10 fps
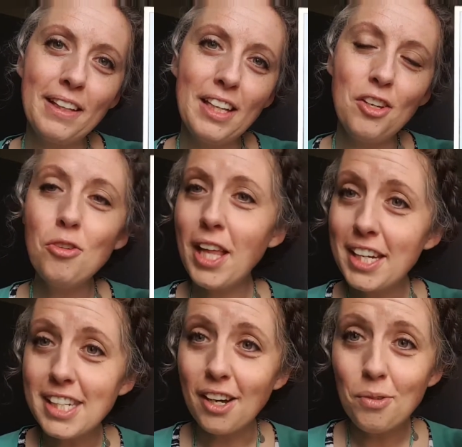Can you
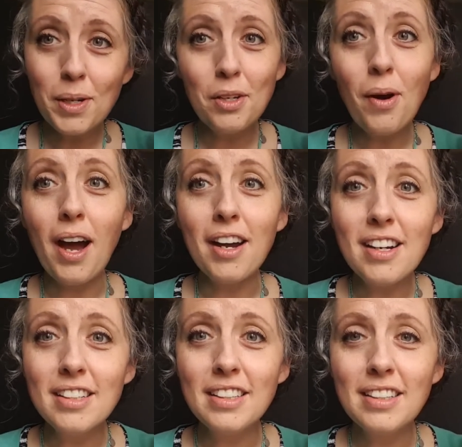lie down where you
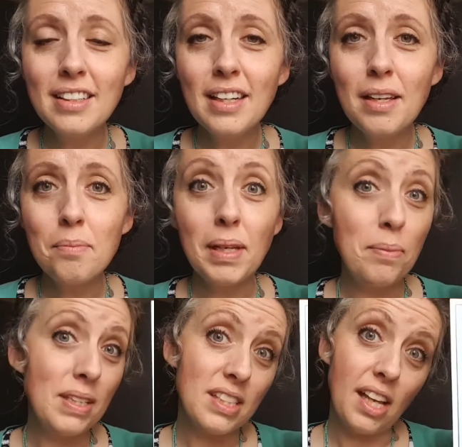are?
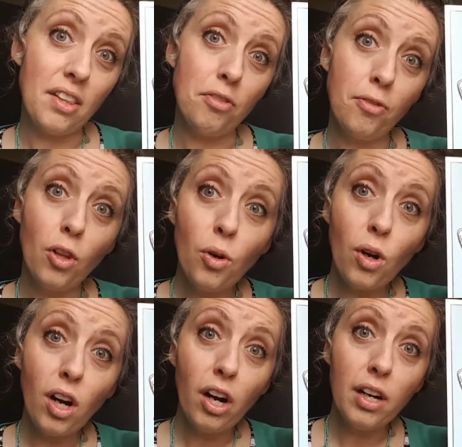Maybe it's on the
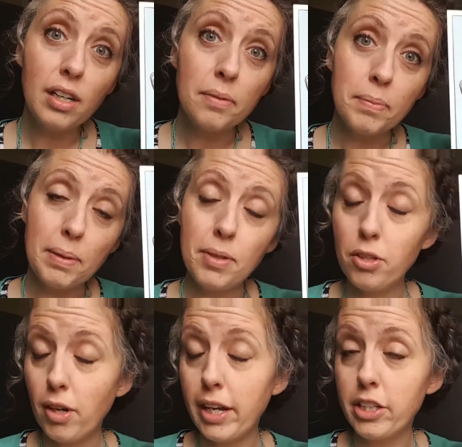floor. Maybe
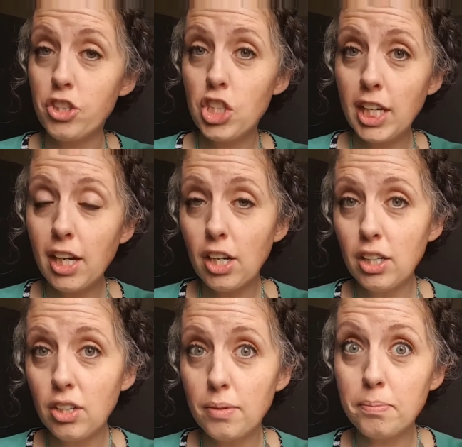you're on a
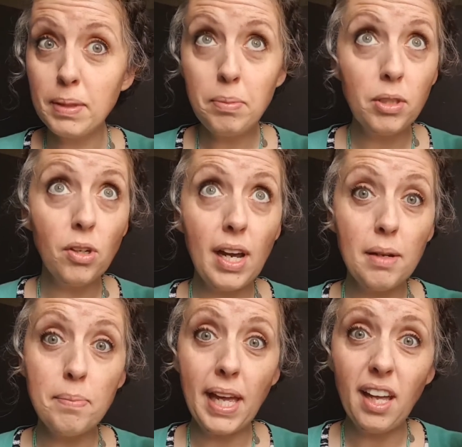chair. Maybe you're
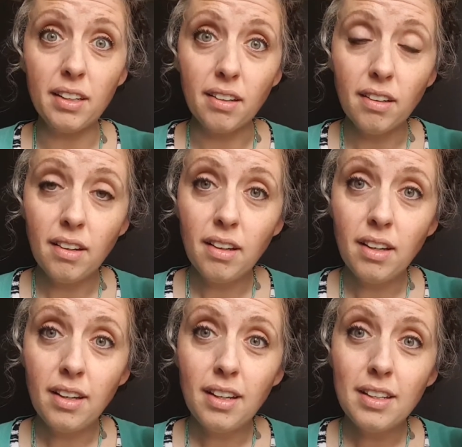on a bed.
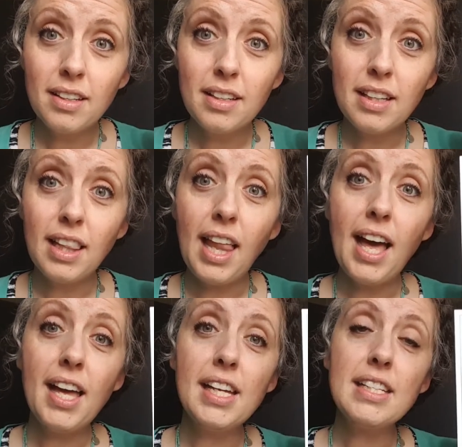
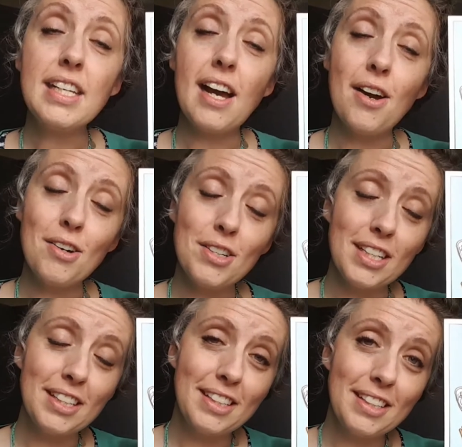Lie down.